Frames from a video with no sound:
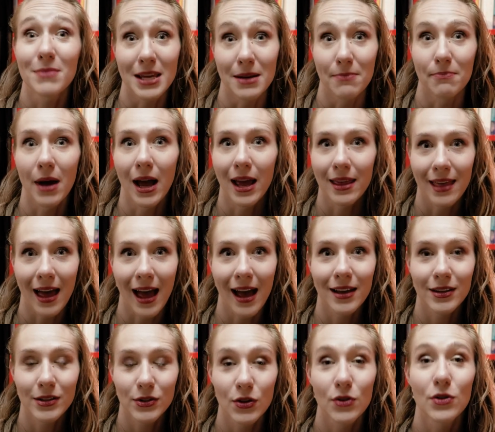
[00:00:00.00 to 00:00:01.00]
mean by
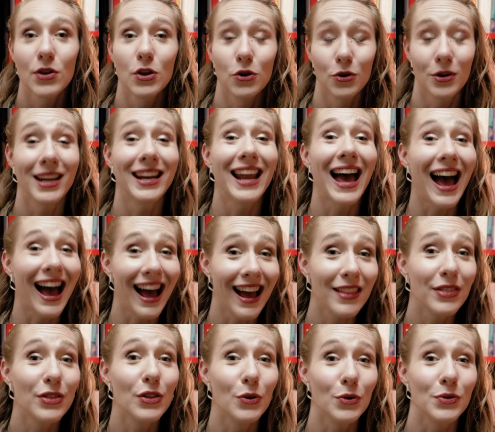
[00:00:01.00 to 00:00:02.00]
that so that you can
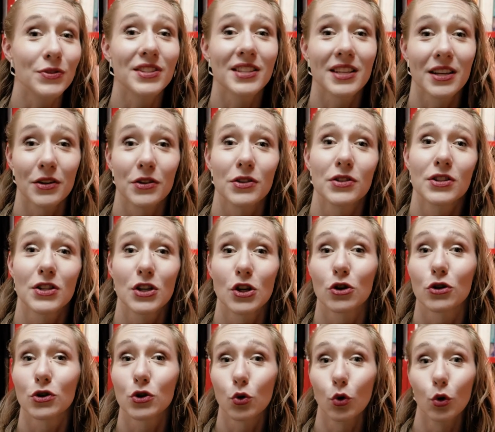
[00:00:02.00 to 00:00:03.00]
add those skills to
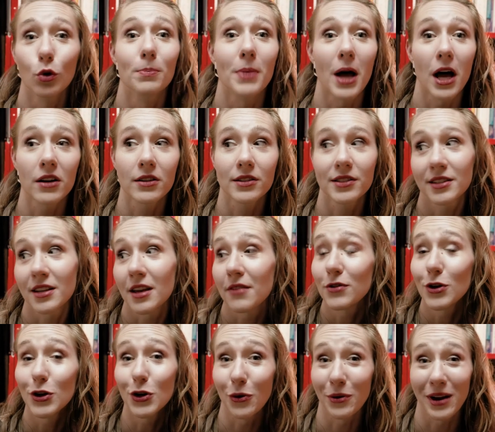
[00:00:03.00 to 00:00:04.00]
your toolbox
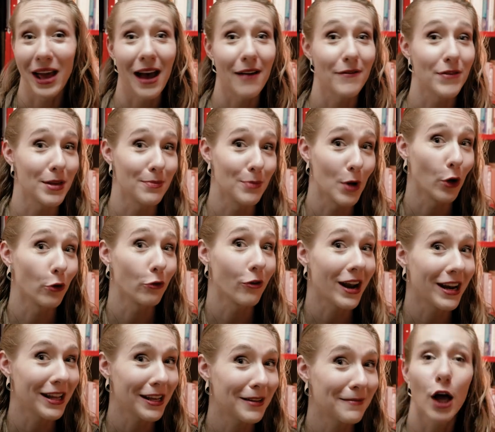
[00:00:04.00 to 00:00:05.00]
if you don't have them
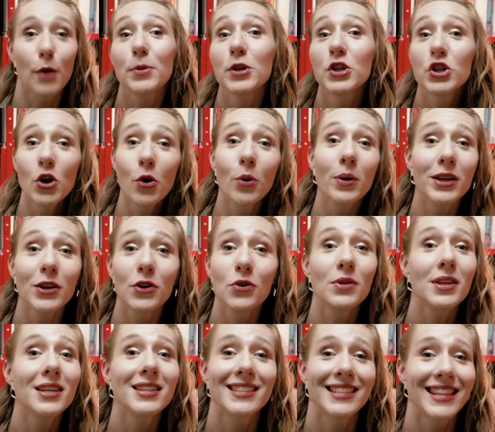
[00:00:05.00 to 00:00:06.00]
already. I'll be showing you
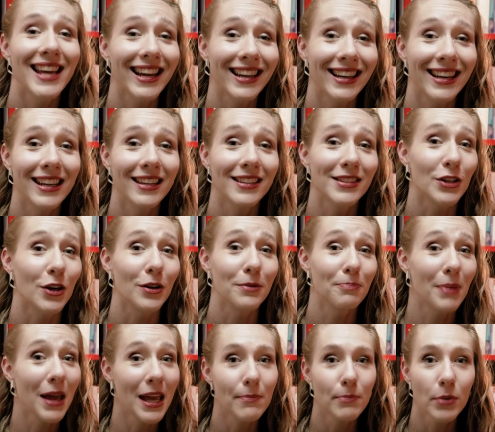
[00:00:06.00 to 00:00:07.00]
these techniques on
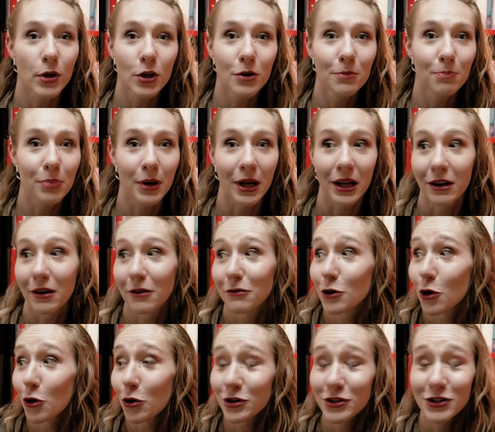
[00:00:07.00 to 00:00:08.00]
paper, but of
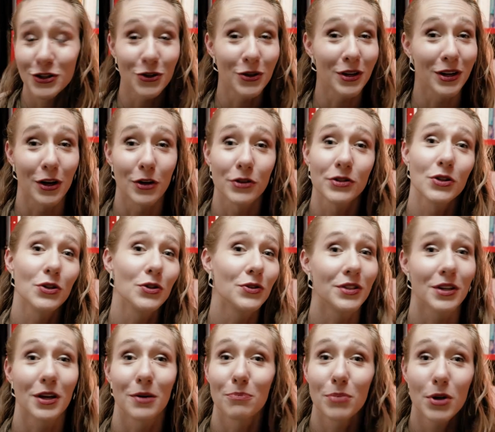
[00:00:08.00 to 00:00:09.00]
course you can also use
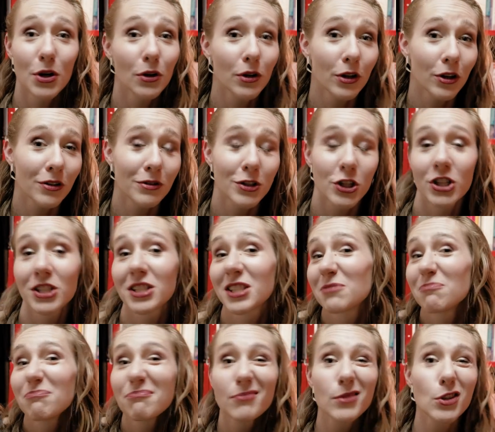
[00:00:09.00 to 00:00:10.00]
a computer.
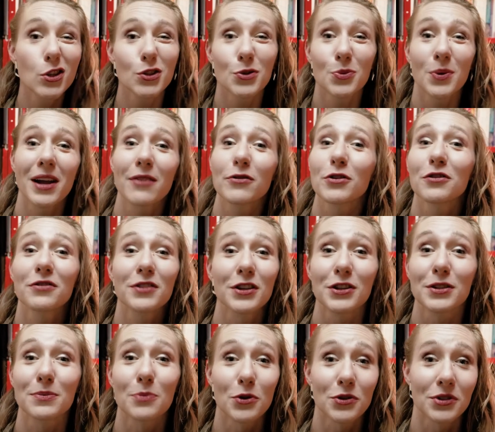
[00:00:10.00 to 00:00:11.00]
Just use whatever
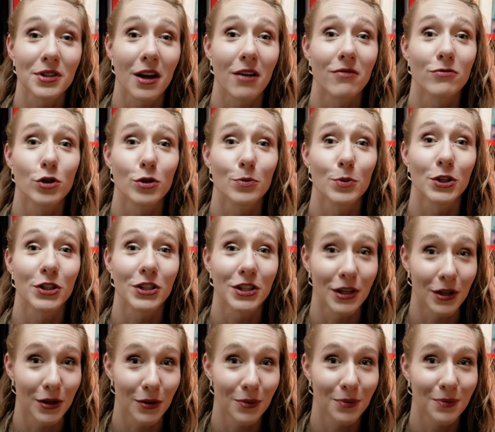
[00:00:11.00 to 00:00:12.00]
feels most comfortable
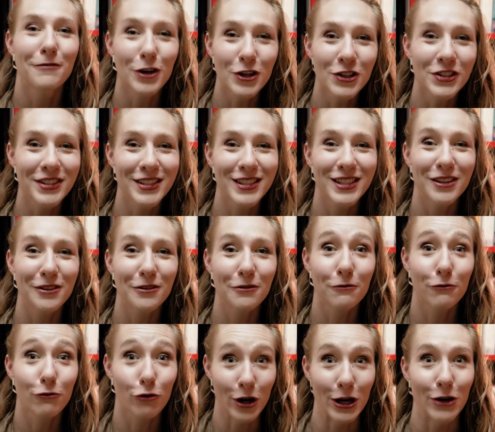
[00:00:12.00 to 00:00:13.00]
to you. First,
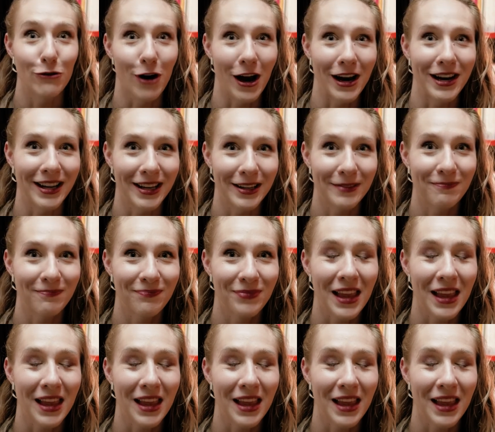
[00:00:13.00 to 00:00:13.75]
free writing.